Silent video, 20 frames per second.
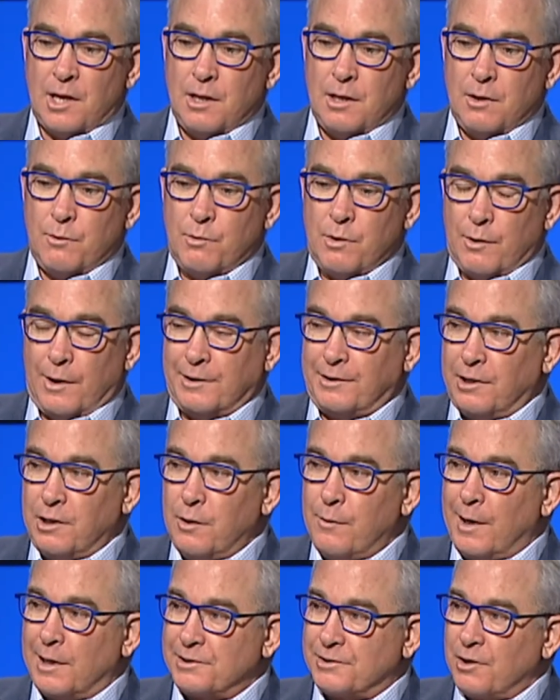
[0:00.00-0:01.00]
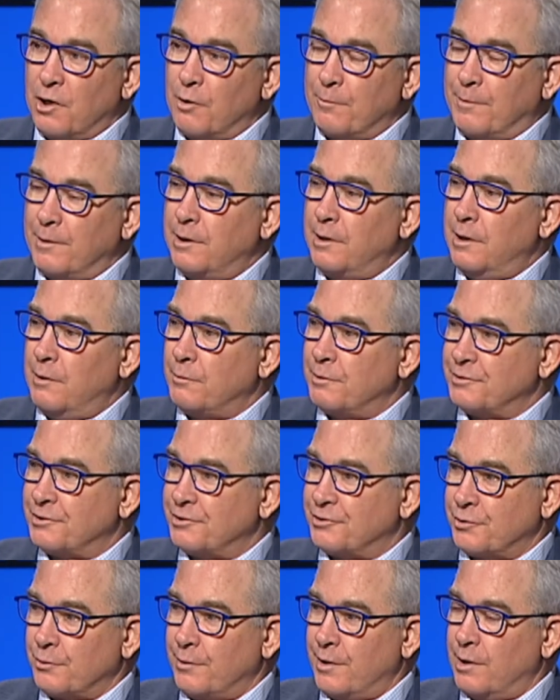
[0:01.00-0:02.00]
we were at the US Open. It was a
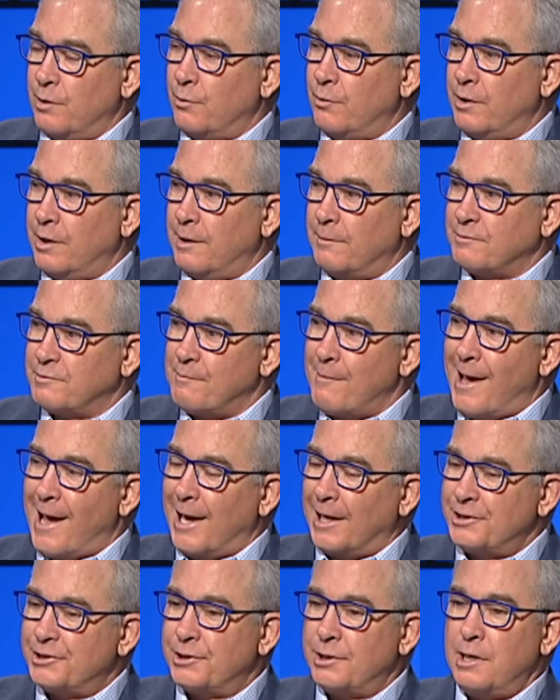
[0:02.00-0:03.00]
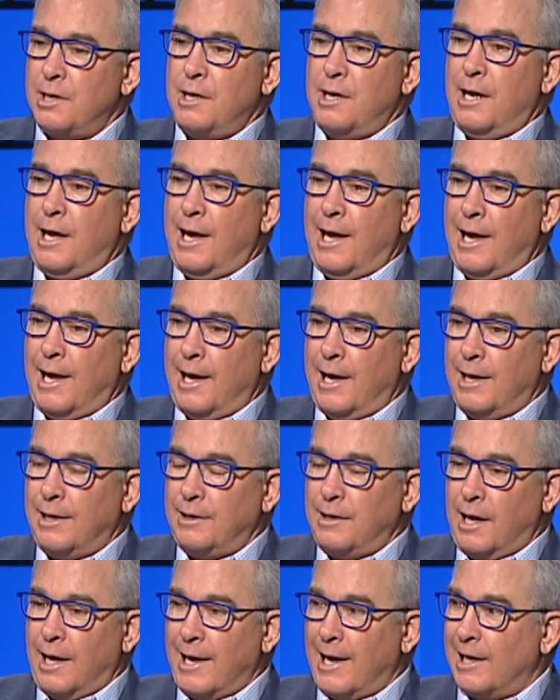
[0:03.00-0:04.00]
Serena Williams match.
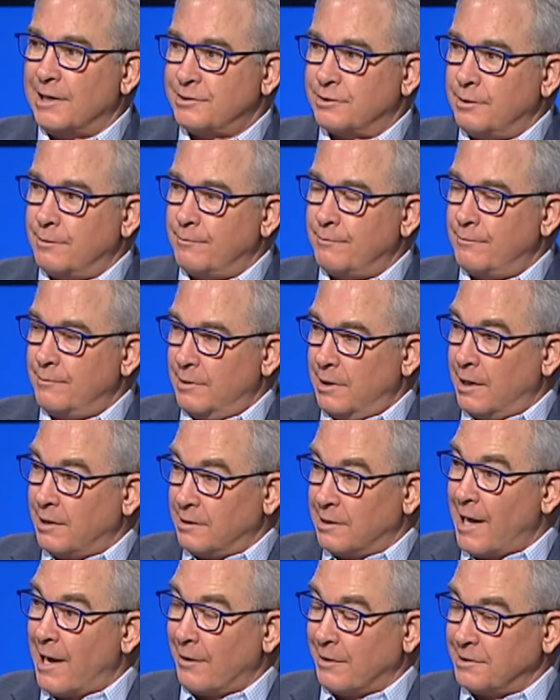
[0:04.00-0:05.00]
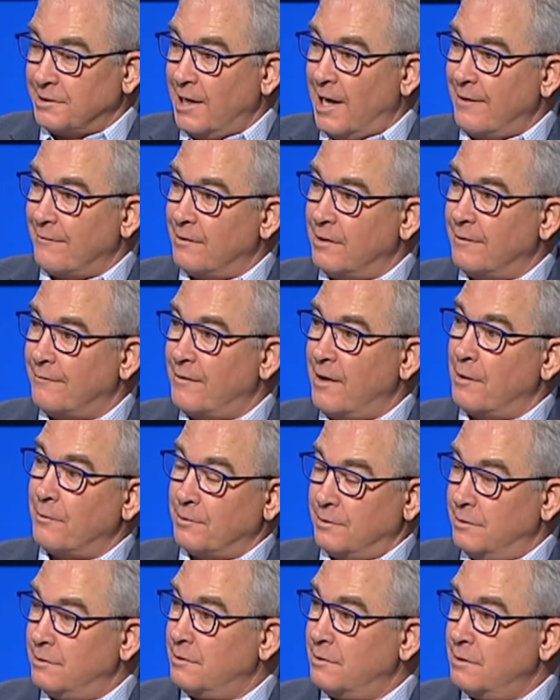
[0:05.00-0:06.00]
And I asked him and Larry David if they
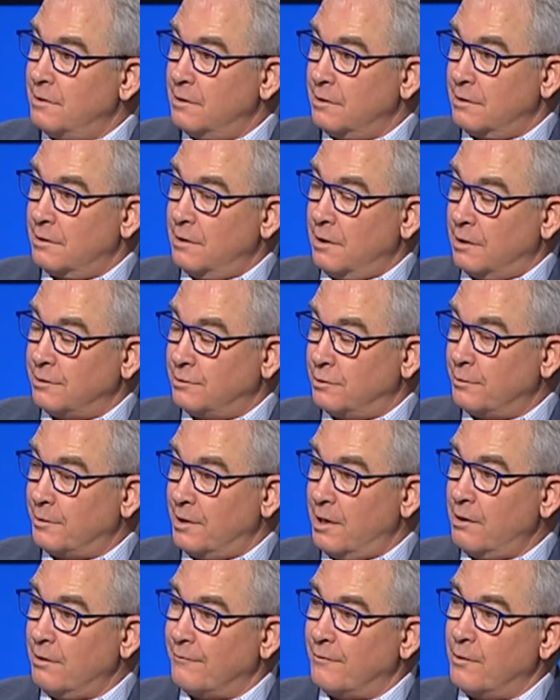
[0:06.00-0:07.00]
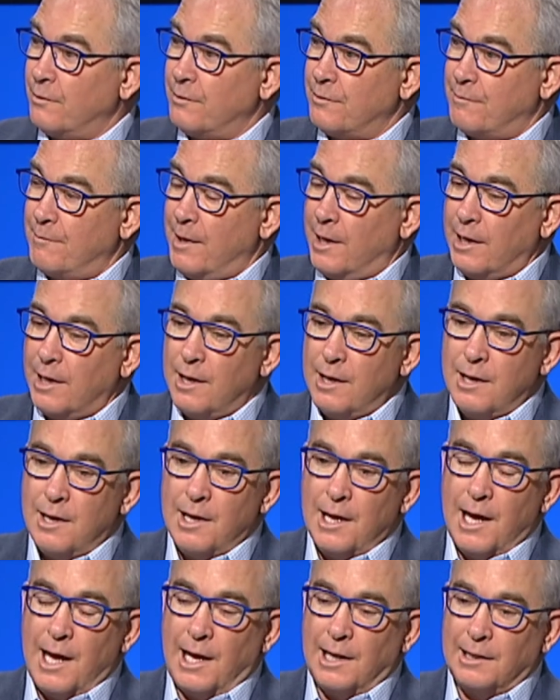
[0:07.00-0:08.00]
would do an interview with me.
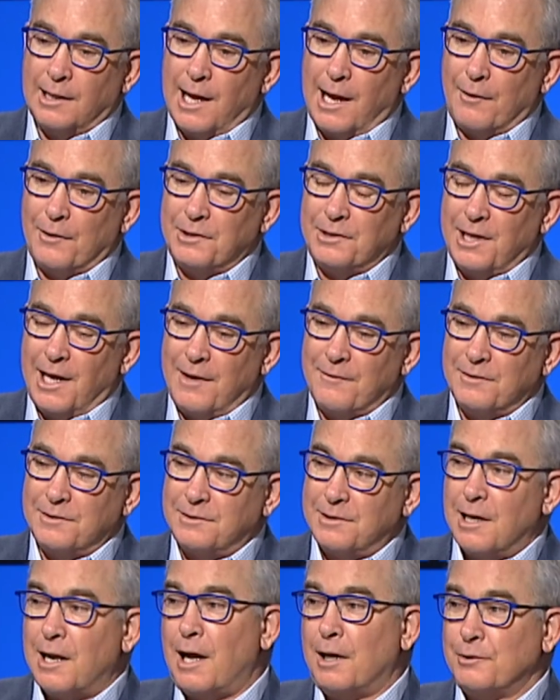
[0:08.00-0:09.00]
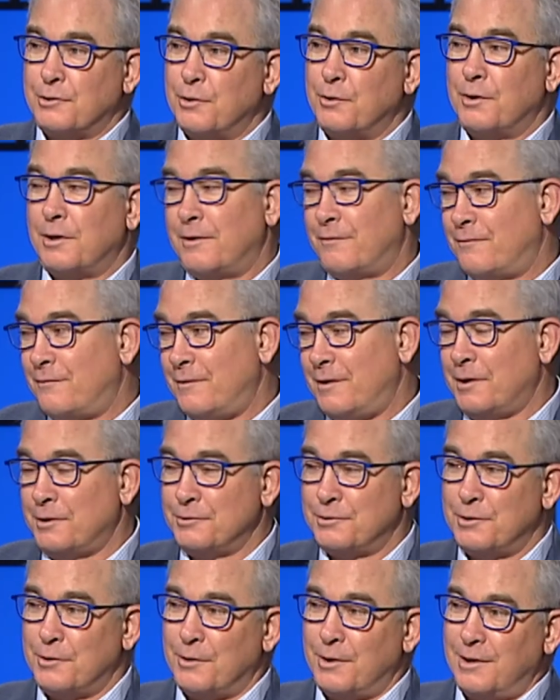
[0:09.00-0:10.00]
And Larry David said, I'll do it if he'll
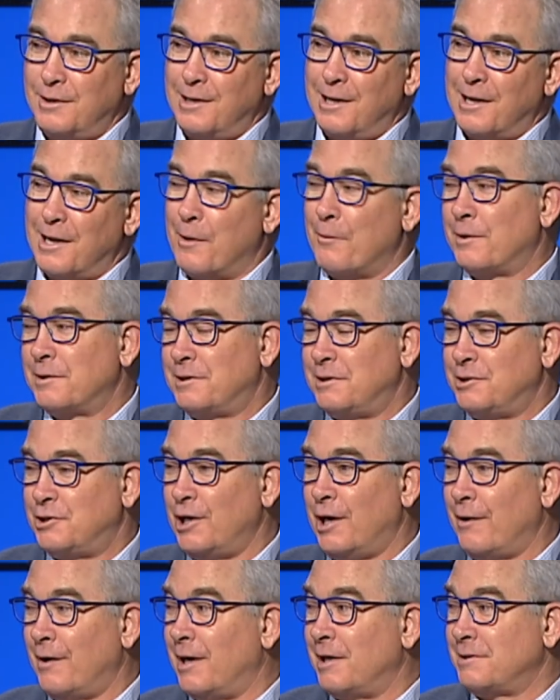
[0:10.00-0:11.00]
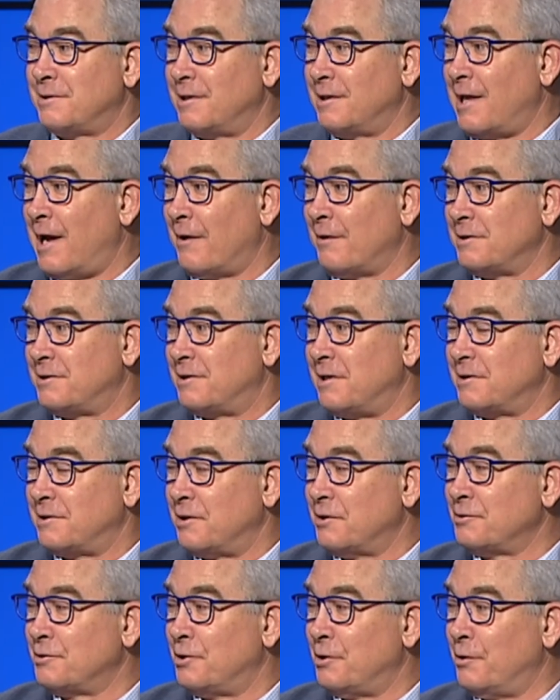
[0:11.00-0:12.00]
do it. And I went to Jerry. I said, Larry says
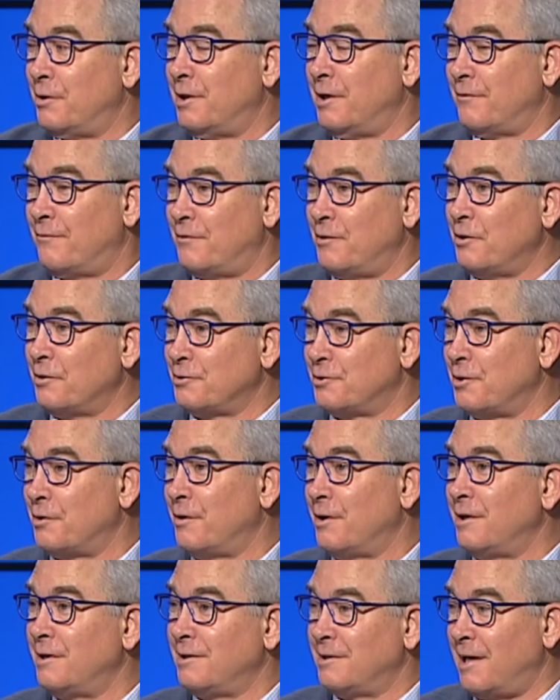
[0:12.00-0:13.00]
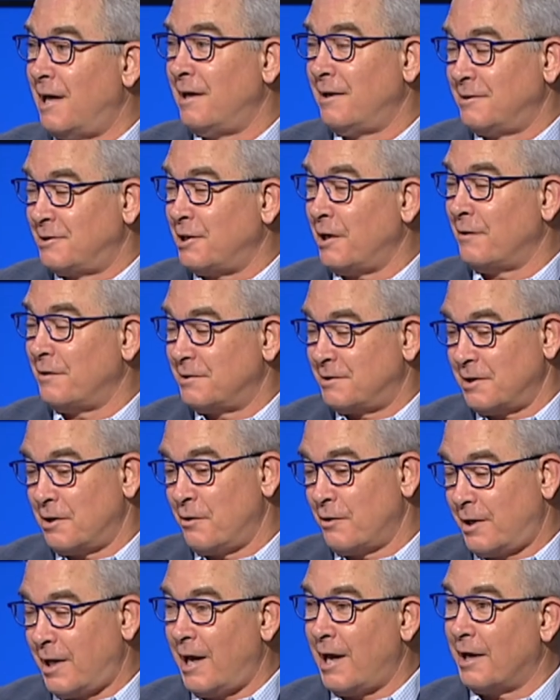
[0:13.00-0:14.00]
he'll do it if you'll do it. And Jerry said,
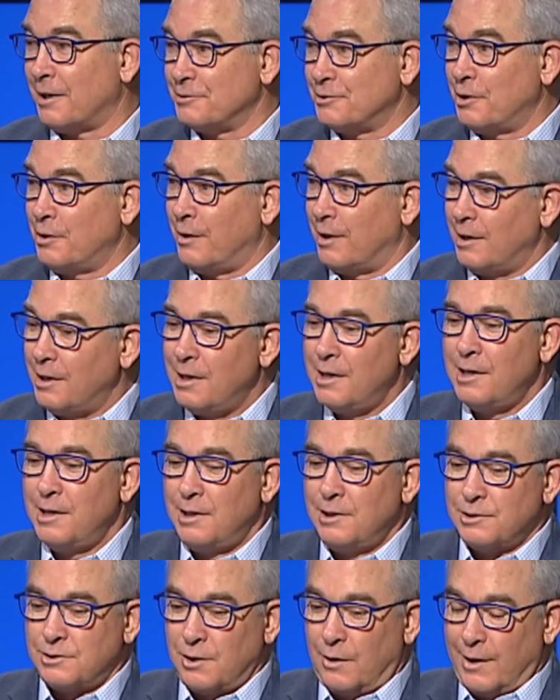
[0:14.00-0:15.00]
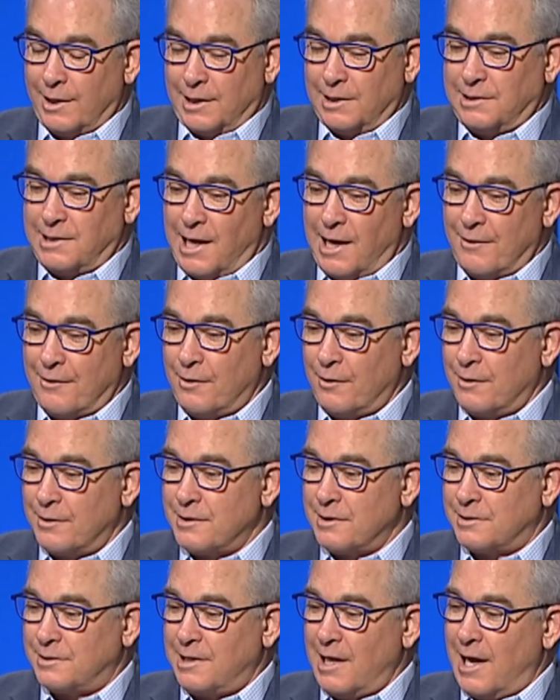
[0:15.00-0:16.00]
okay, I'll do it. So I get down there in
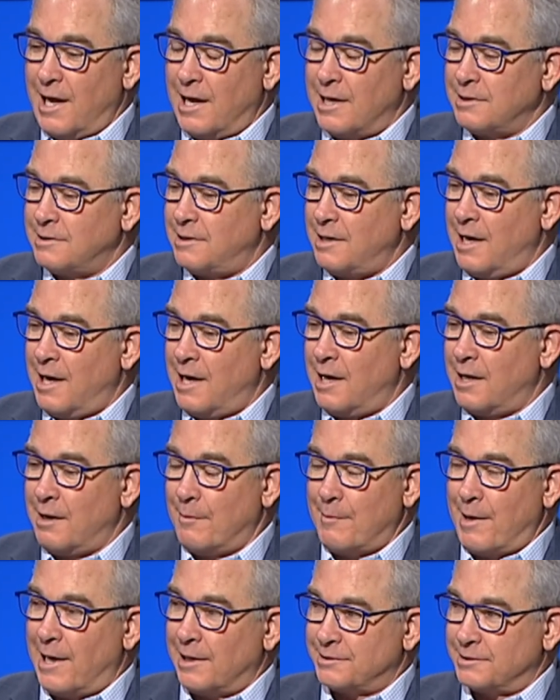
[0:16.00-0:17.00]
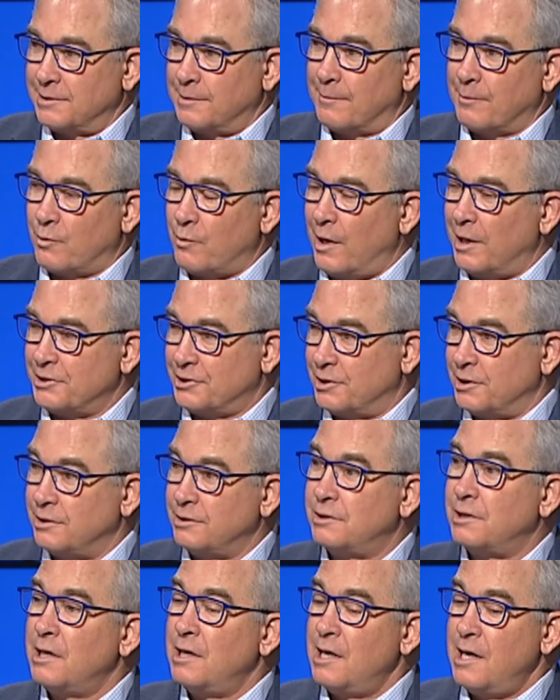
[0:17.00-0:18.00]
the stands, and I'm asking them
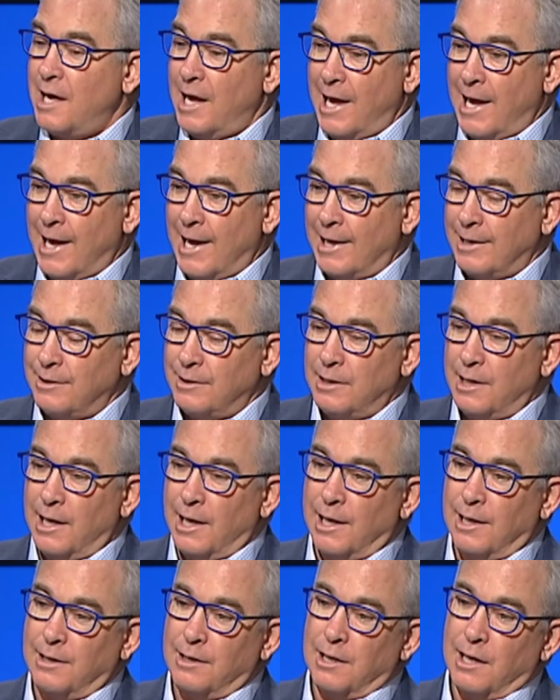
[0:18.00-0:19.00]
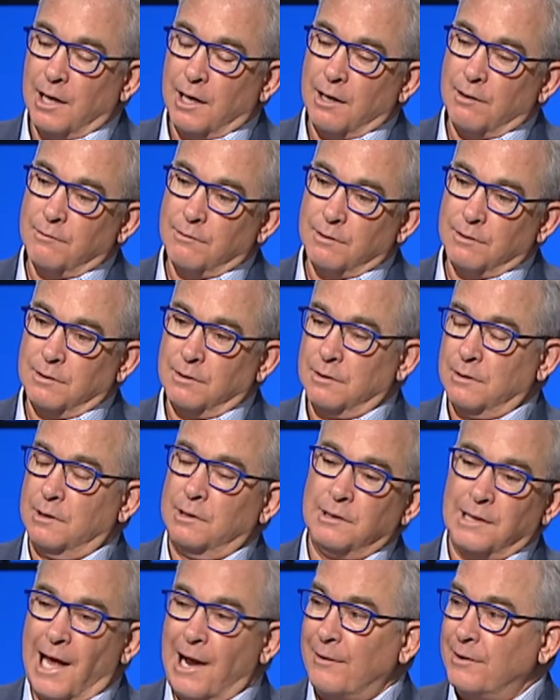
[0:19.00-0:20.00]
questions, and
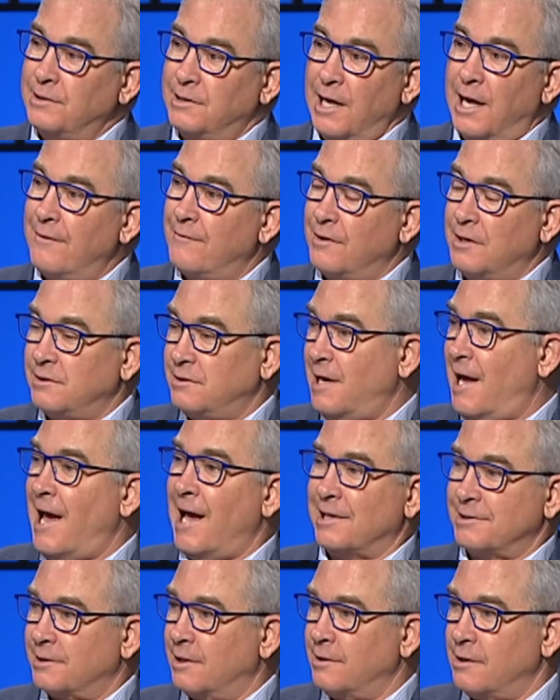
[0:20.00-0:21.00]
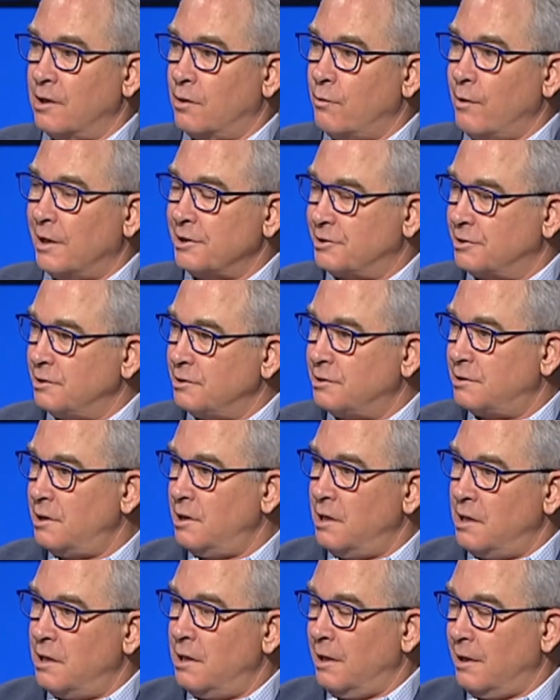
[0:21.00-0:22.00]
Larry David is asking the questions,
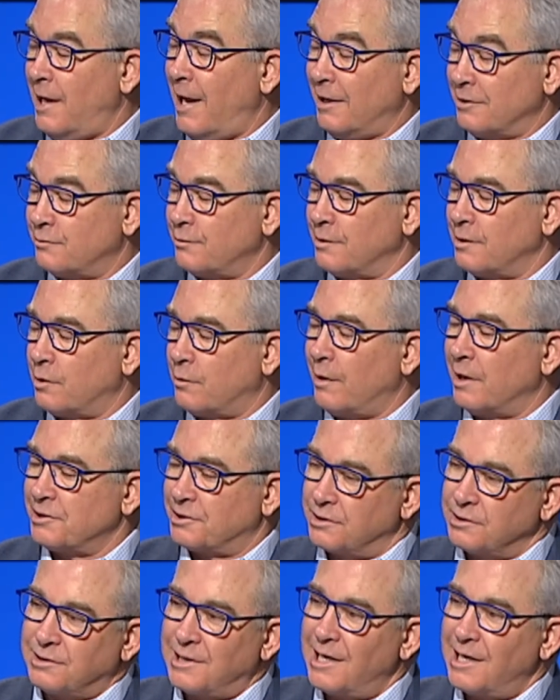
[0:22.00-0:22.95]
answering the questions